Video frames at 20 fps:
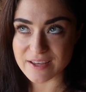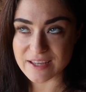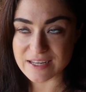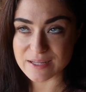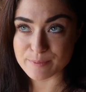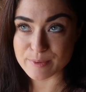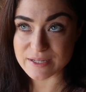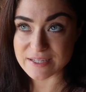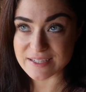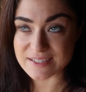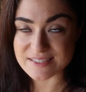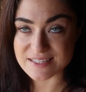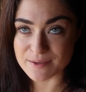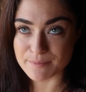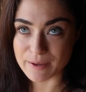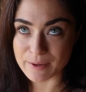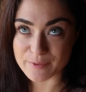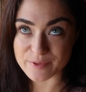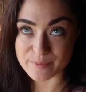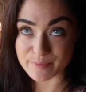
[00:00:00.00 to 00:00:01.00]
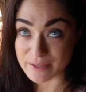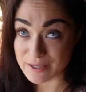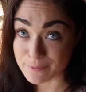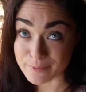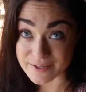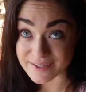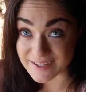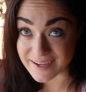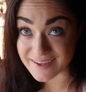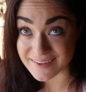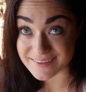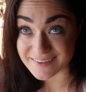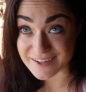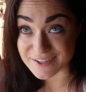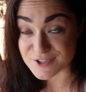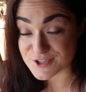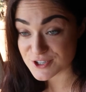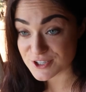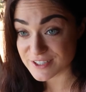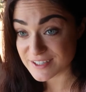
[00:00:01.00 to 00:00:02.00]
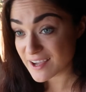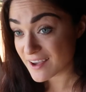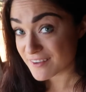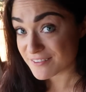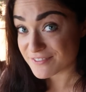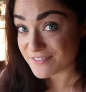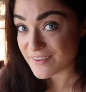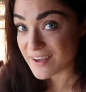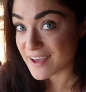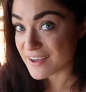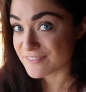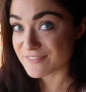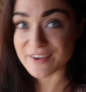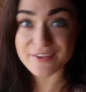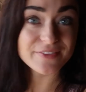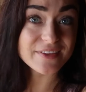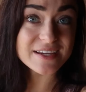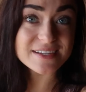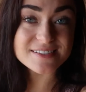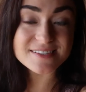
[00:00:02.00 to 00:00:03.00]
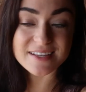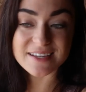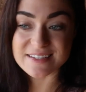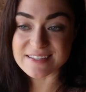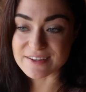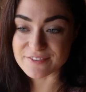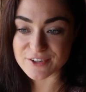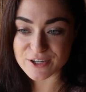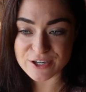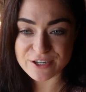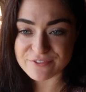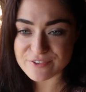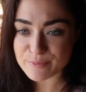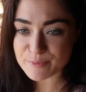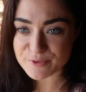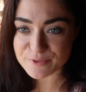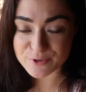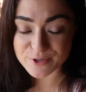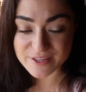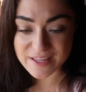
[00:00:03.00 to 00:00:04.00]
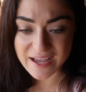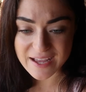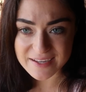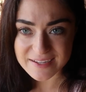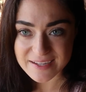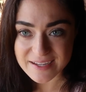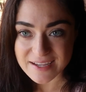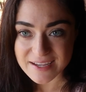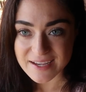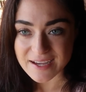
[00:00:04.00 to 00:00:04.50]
anybody has come out with a pig one yet. And sure enough, I found this. I'd never heard of it before that.